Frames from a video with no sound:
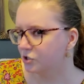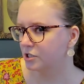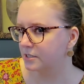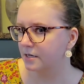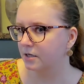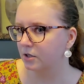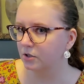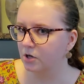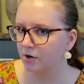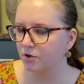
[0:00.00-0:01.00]
she's going to go to
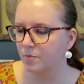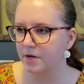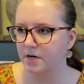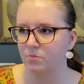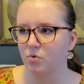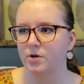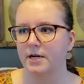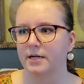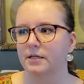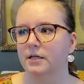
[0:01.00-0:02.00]
the doctor Monday
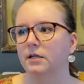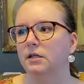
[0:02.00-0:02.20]
morning,